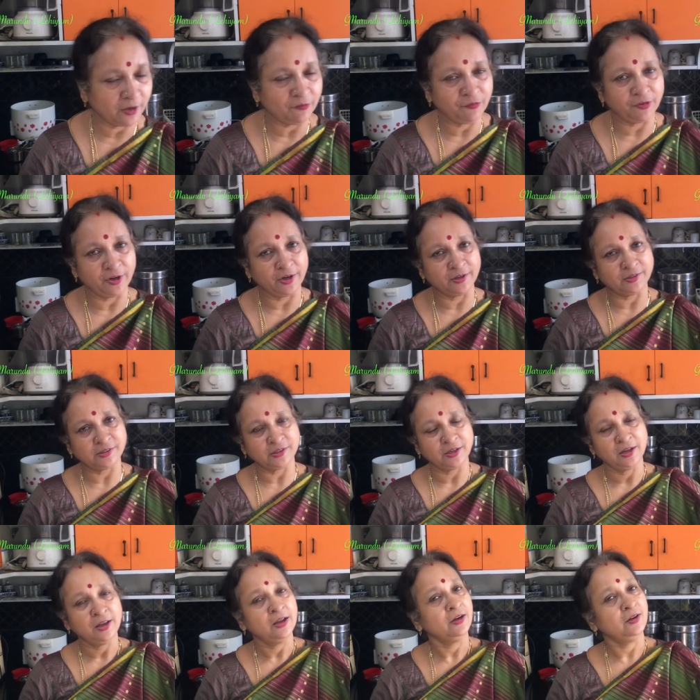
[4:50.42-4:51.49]
and friends.
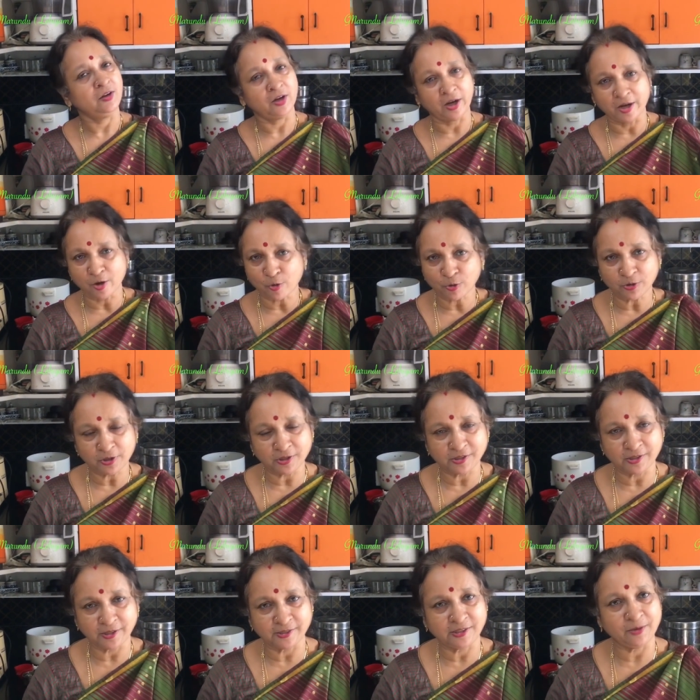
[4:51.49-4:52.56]
Try out
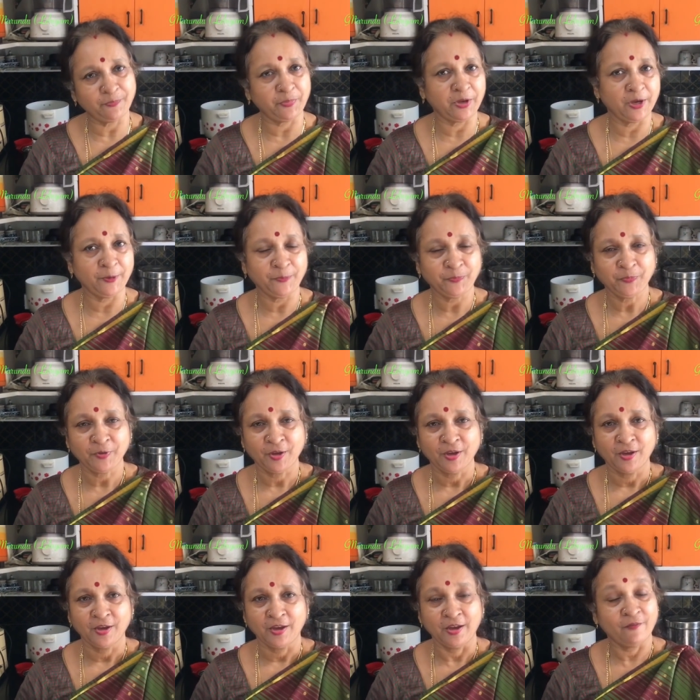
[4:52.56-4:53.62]
this recipe.
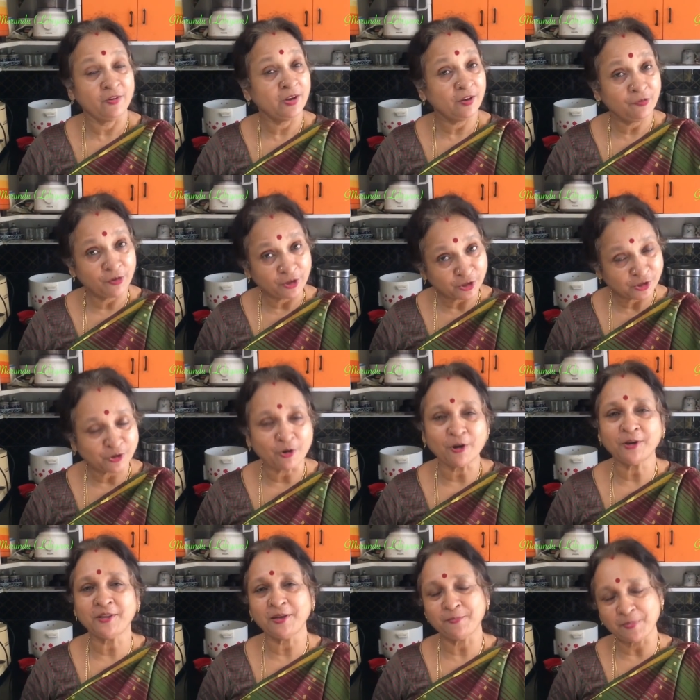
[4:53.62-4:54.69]
Even if it is
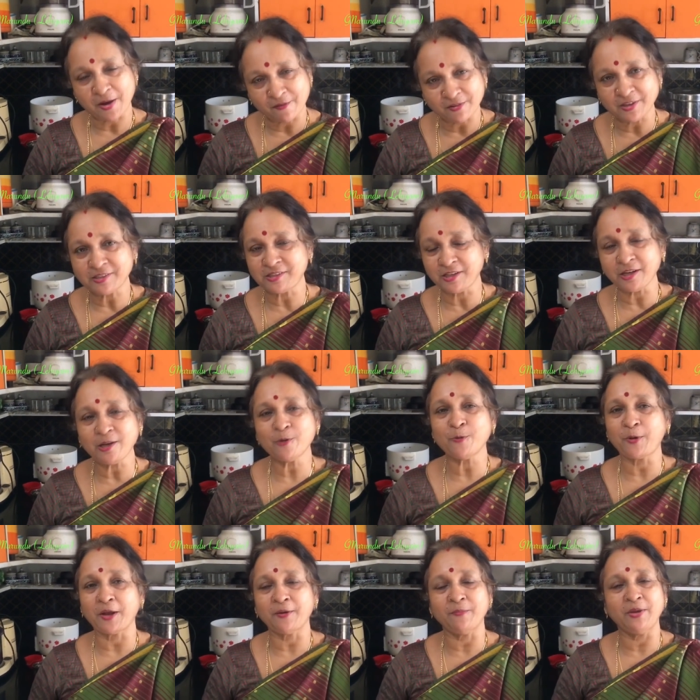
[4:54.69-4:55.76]
not Deepavali, still
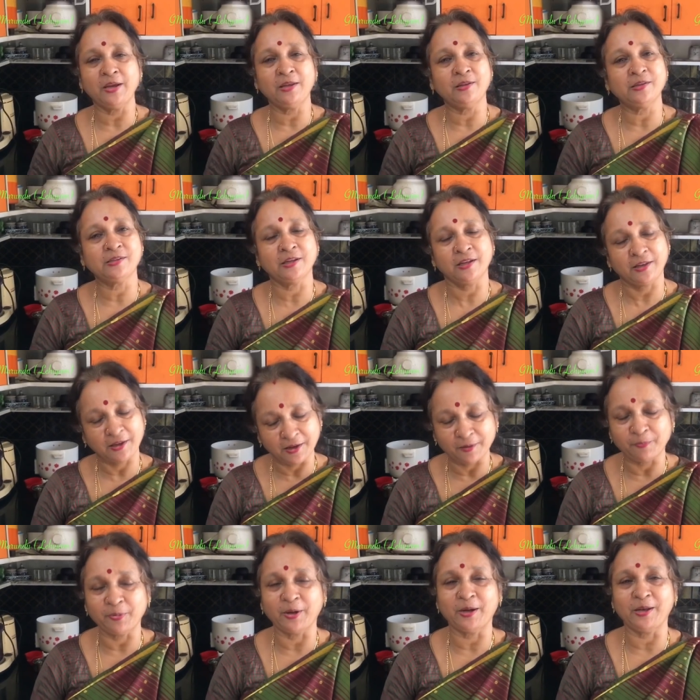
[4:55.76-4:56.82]
you can make this and
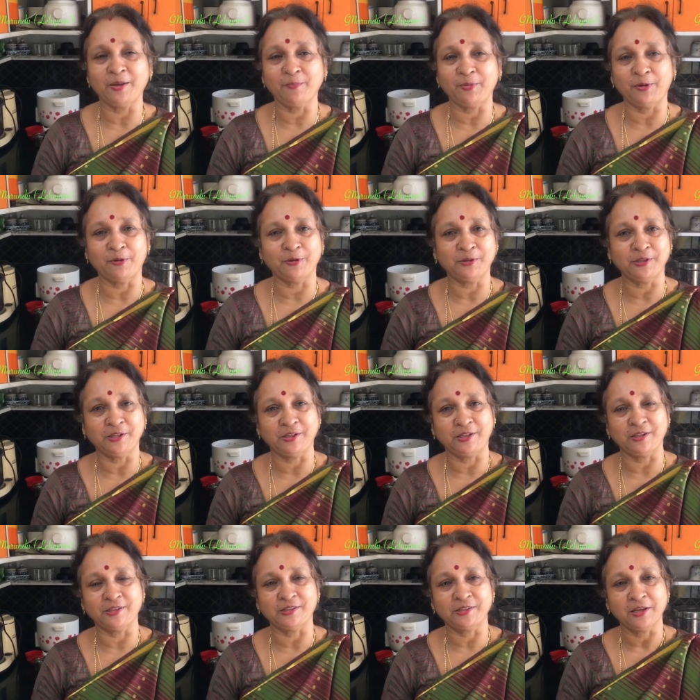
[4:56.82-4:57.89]
keep ready, because it
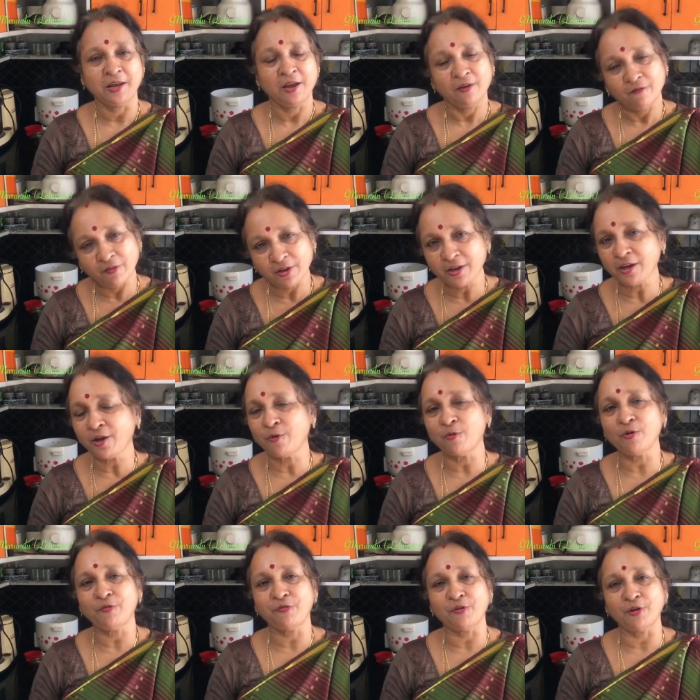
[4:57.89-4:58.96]
is very
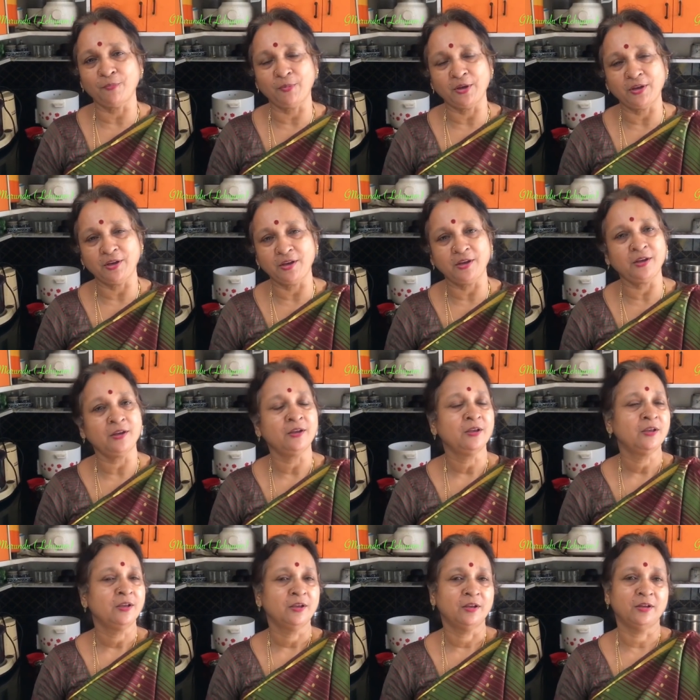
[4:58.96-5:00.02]
good for many
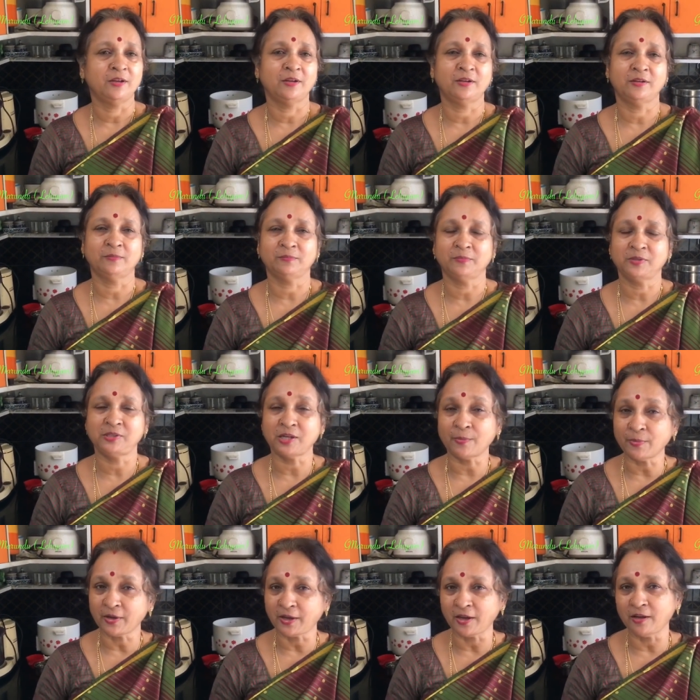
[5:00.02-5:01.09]
stomach